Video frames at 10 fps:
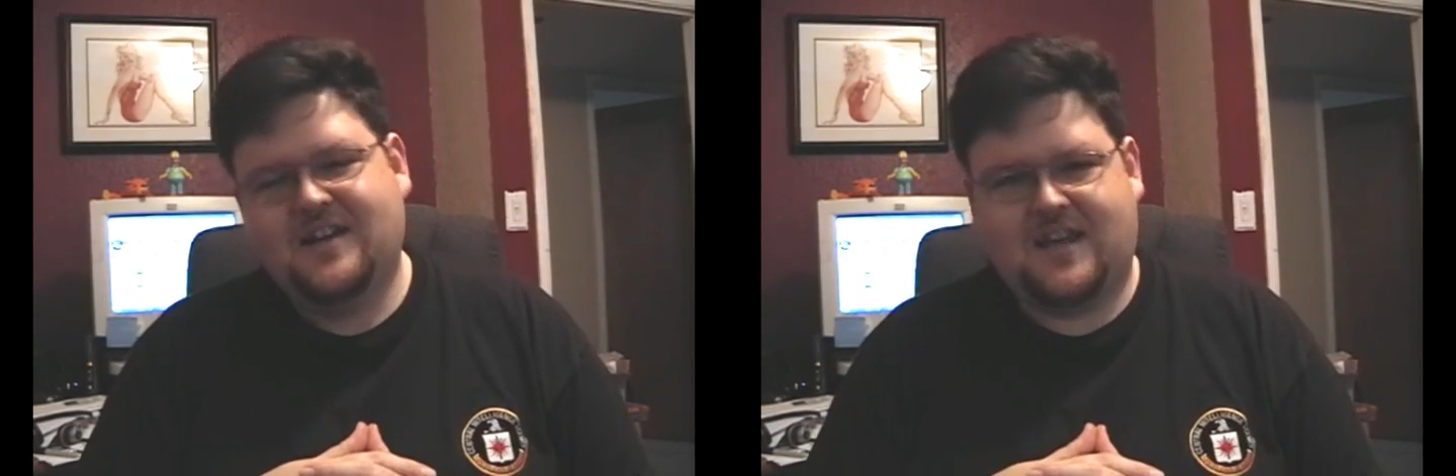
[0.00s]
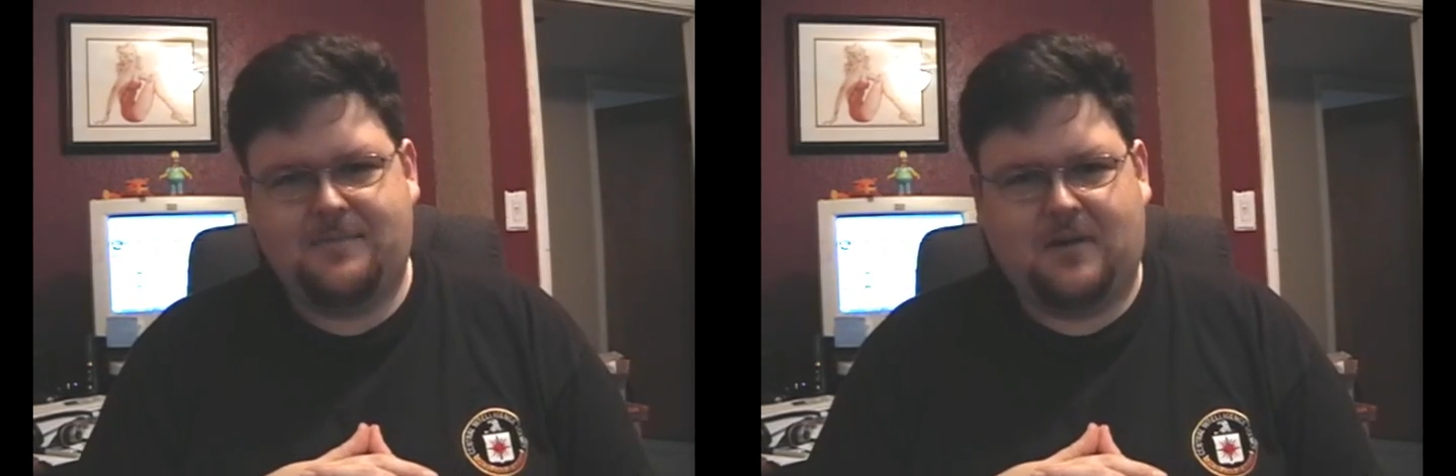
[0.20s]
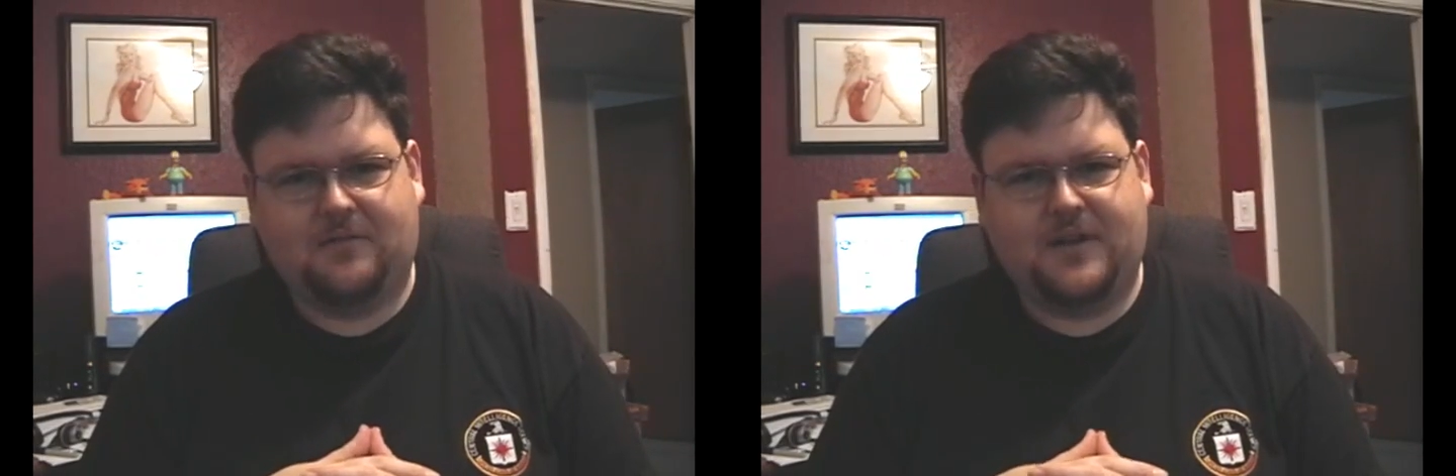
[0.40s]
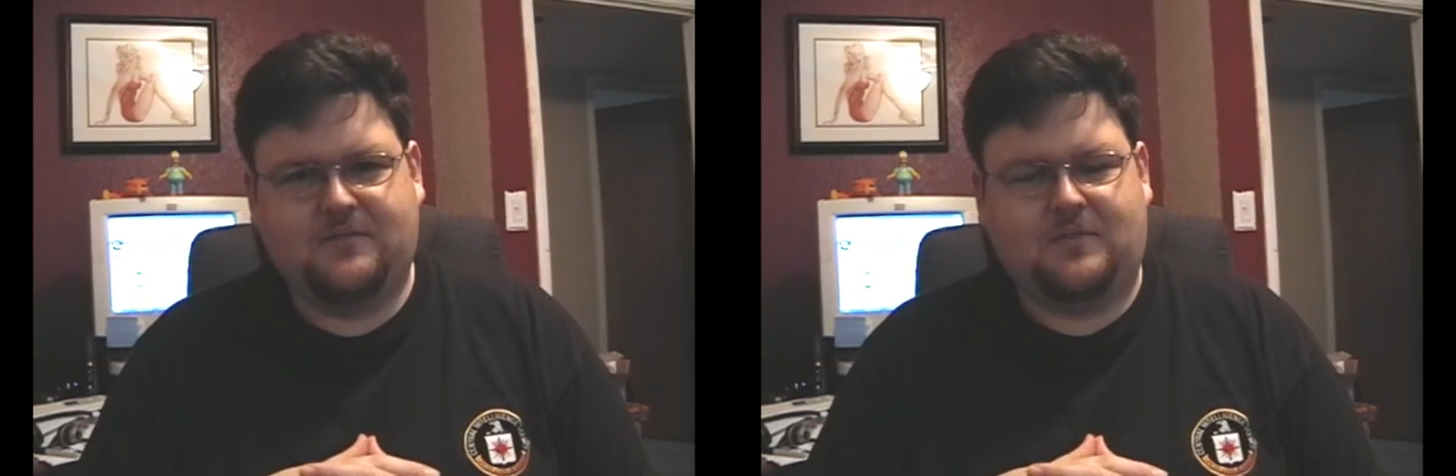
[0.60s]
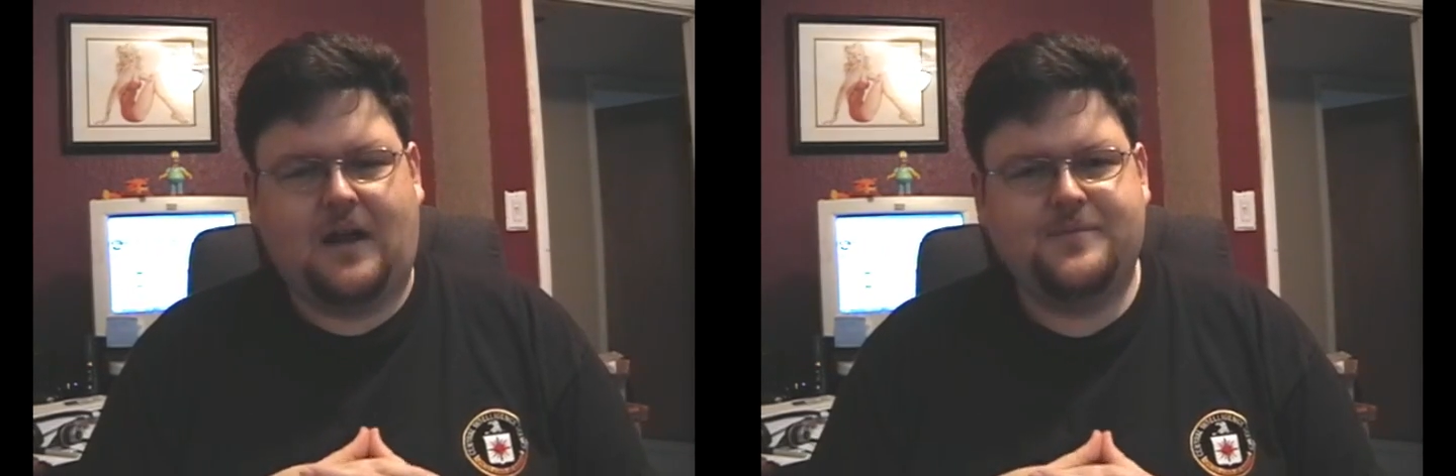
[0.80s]
keep on
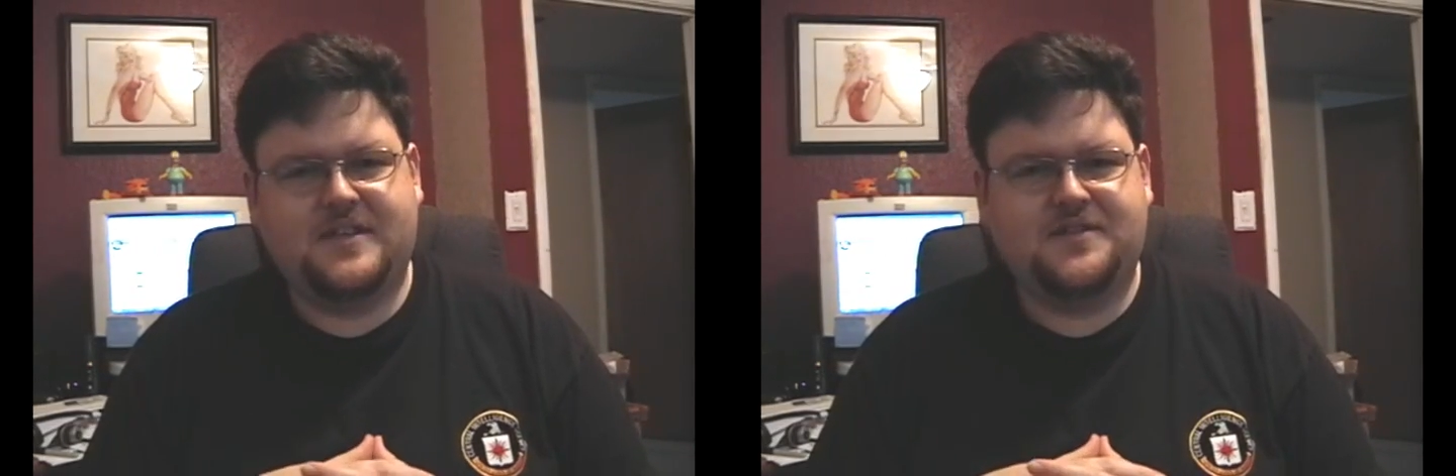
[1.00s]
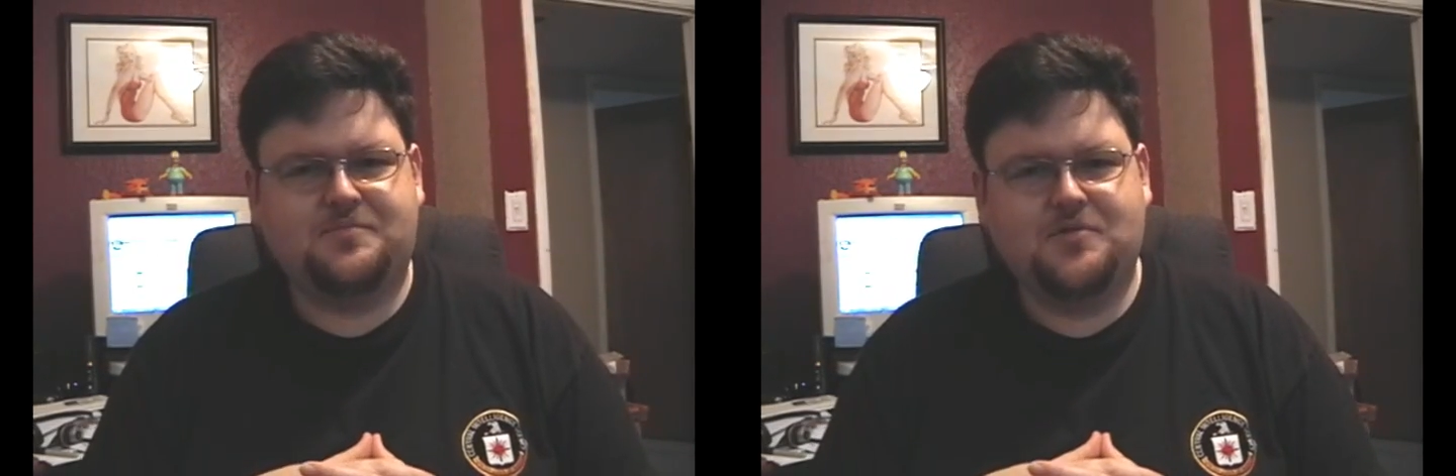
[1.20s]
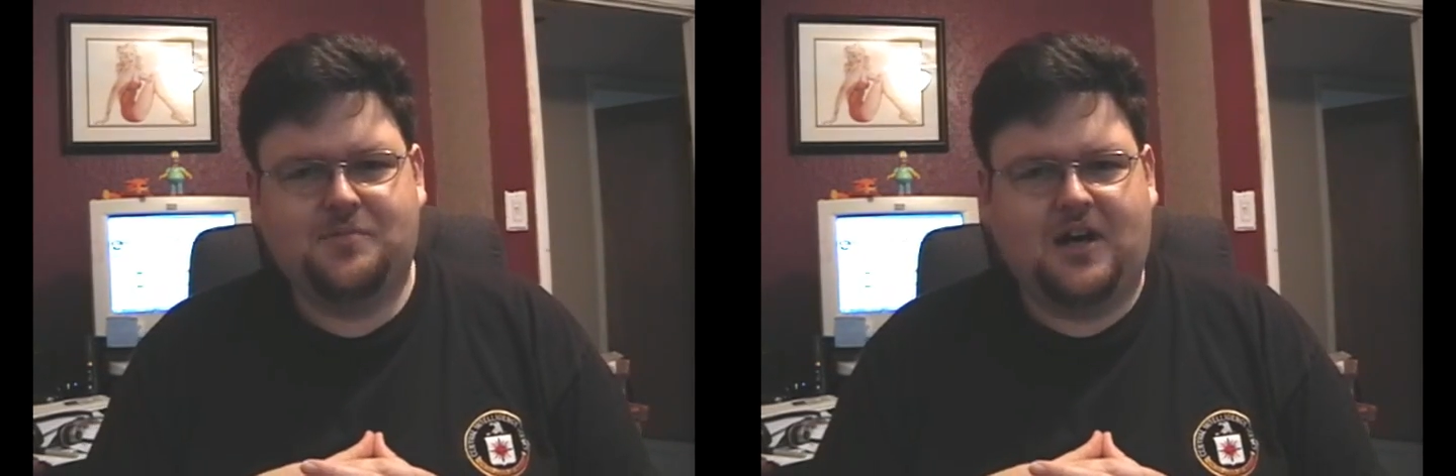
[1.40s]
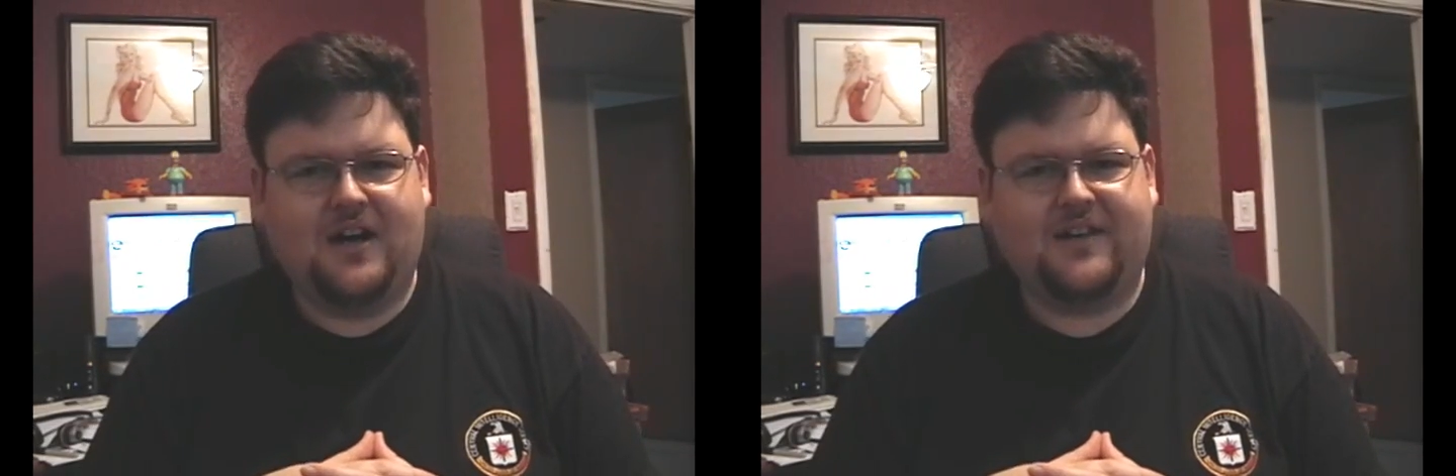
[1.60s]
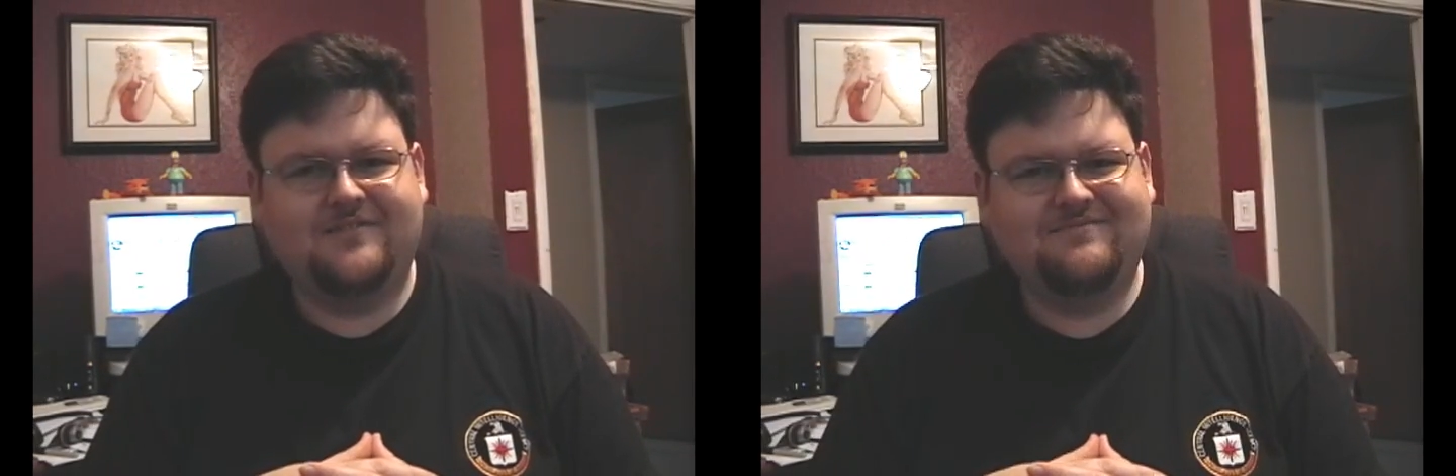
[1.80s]
reading Rob Z's Brew
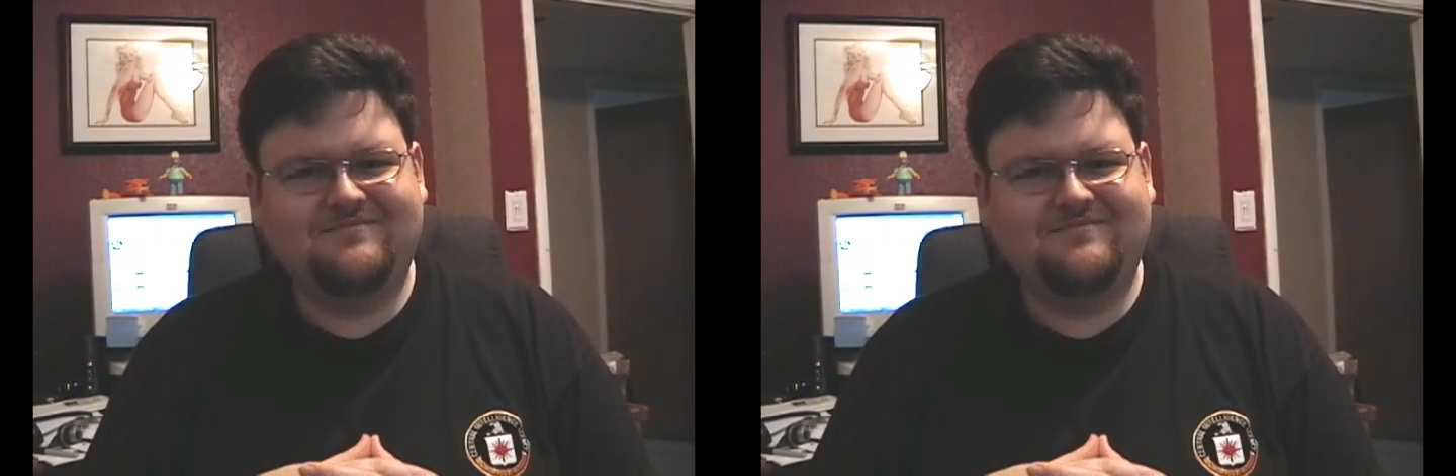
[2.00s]
Blog.